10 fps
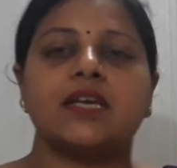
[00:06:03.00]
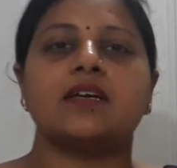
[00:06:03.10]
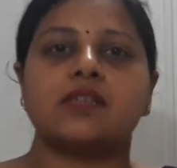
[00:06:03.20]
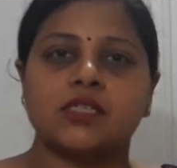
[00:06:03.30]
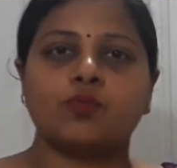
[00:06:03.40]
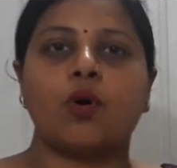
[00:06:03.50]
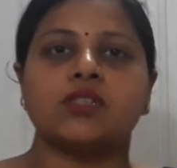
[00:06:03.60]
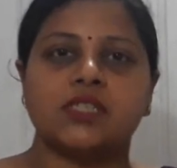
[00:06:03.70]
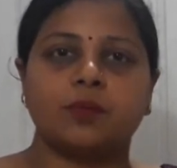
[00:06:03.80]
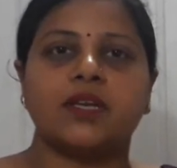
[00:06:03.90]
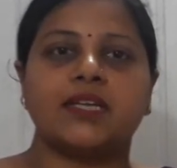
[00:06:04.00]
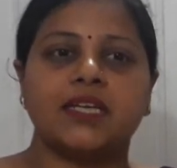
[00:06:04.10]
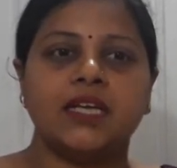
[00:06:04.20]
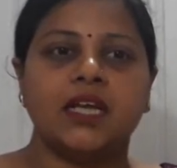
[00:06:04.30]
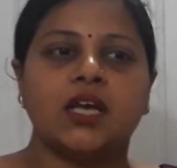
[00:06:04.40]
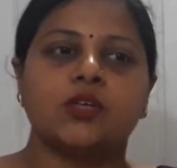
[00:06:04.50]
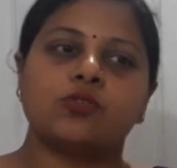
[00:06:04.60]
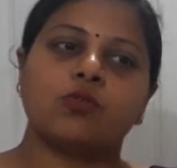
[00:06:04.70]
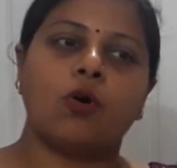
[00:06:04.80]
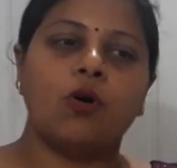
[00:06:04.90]
their responsibility.
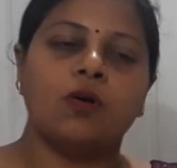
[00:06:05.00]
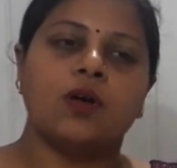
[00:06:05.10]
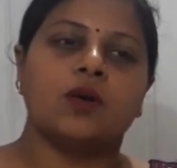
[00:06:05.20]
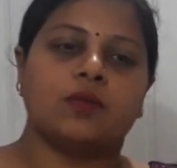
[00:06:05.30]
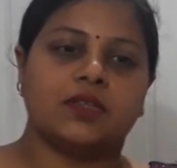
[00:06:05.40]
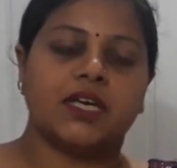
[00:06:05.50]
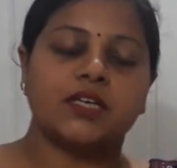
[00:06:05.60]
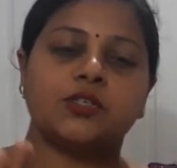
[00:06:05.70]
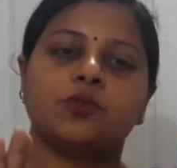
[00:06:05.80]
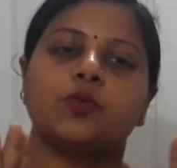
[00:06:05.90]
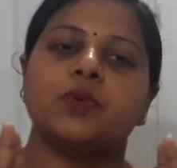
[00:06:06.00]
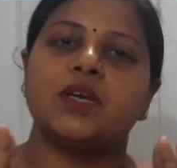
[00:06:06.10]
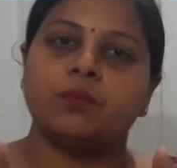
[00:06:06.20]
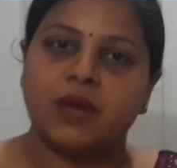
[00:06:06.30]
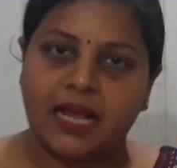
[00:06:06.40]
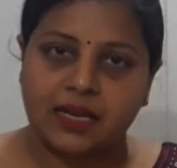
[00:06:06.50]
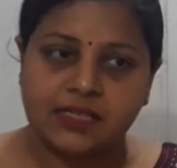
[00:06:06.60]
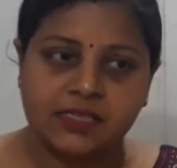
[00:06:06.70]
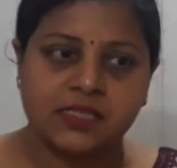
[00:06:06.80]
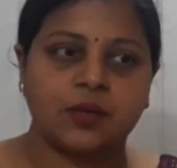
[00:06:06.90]
So, there should be a
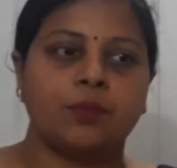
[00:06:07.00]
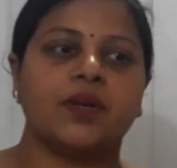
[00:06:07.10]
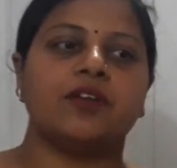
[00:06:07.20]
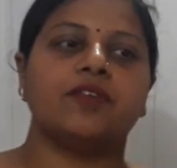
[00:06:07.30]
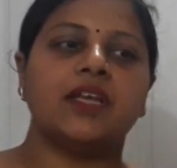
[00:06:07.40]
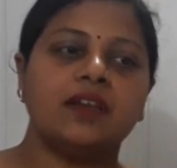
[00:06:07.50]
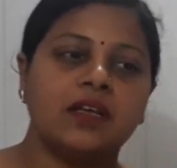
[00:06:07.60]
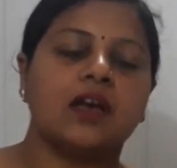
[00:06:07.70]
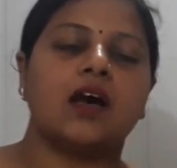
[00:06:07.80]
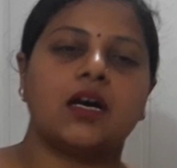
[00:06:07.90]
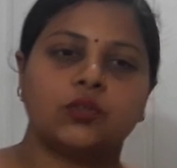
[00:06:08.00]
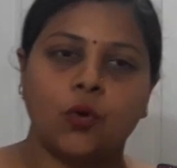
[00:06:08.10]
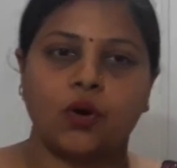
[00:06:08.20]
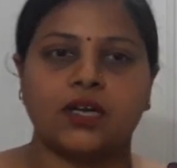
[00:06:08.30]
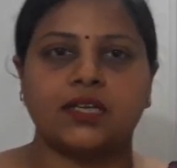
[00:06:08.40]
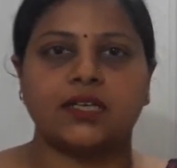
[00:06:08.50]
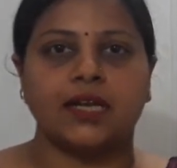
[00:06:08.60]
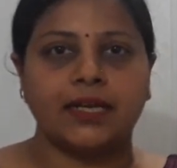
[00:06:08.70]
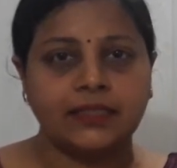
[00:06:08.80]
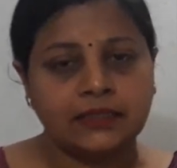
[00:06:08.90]
balance between
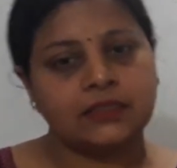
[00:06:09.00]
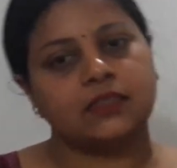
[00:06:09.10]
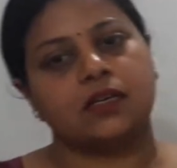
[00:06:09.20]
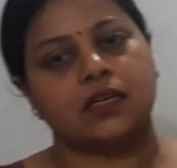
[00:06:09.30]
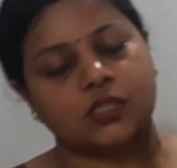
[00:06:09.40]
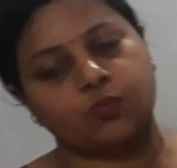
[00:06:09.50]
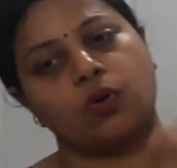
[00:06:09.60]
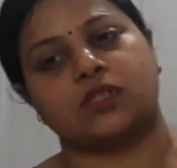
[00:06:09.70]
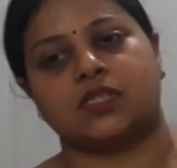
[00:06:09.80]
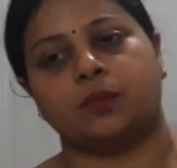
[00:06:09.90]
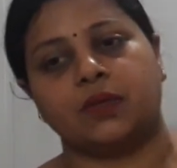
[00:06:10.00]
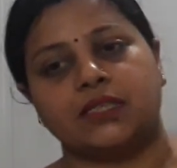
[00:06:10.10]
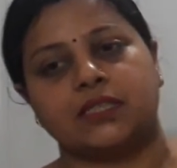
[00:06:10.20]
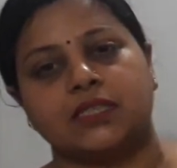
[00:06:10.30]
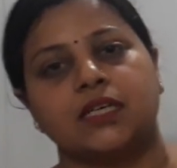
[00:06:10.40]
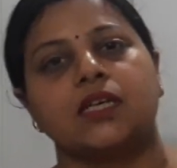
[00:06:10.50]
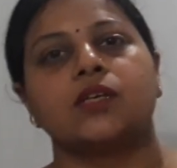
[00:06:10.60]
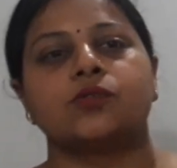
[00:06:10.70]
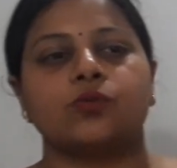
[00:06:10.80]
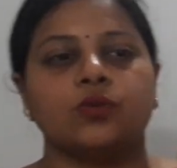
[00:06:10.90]
authority and responsibility.
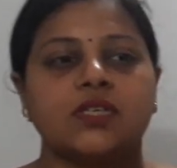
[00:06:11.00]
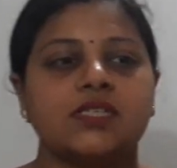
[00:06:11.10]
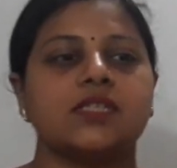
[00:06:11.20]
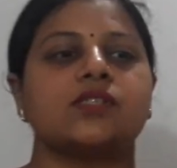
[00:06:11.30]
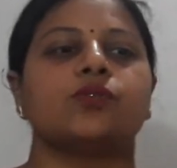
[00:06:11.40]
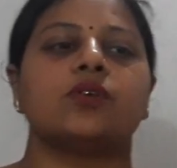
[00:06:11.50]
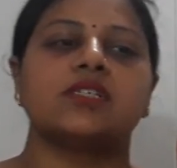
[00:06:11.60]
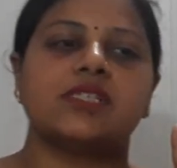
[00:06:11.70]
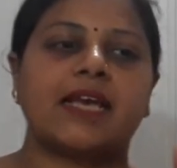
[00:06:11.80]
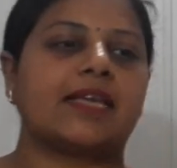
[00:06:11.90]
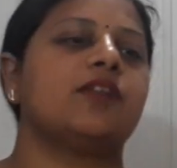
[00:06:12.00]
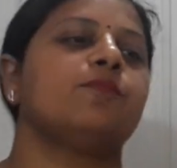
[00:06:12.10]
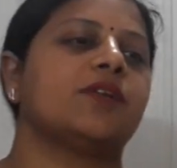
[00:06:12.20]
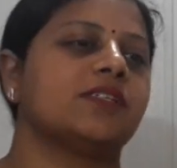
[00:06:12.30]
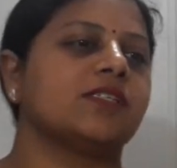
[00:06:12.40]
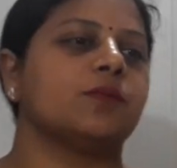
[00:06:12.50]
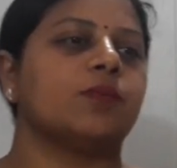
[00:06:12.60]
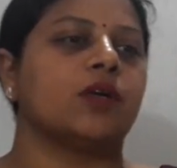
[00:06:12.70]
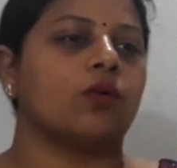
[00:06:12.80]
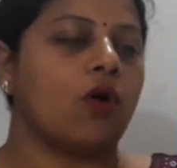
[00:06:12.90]
So, this is your second
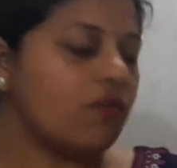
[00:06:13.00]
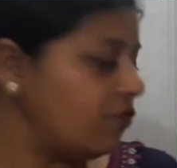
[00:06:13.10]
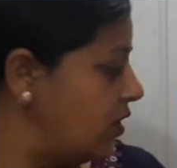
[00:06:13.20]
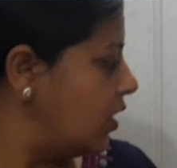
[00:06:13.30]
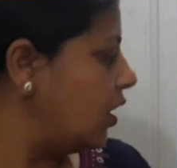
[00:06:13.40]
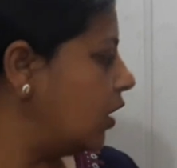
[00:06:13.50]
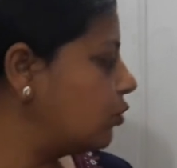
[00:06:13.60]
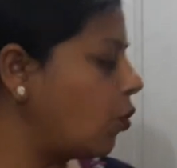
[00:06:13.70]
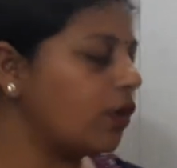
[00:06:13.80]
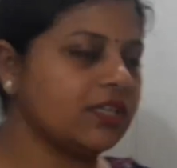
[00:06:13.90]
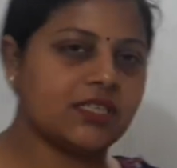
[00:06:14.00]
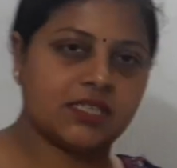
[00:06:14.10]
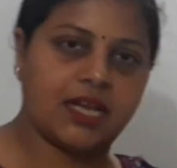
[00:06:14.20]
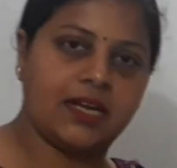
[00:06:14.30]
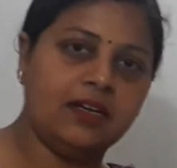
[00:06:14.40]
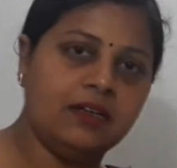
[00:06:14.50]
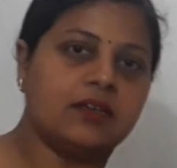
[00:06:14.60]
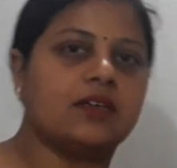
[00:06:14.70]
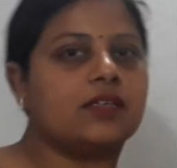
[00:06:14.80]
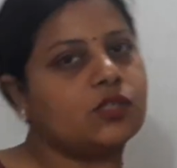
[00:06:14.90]
principle of authority and
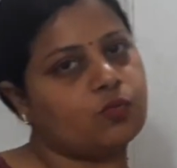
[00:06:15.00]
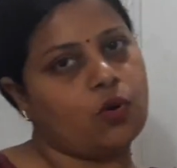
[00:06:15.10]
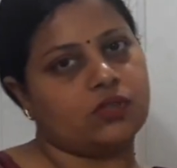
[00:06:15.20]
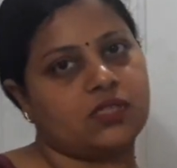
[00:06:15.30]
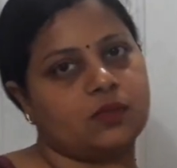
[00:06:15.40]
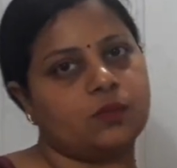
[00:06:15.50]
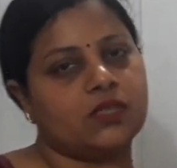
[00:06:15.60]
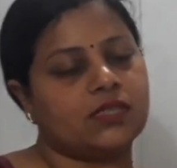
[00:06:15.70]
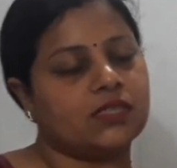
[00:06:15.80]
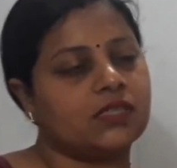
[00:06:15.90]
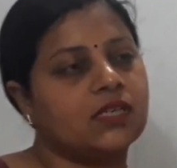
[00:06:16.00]
responsibility.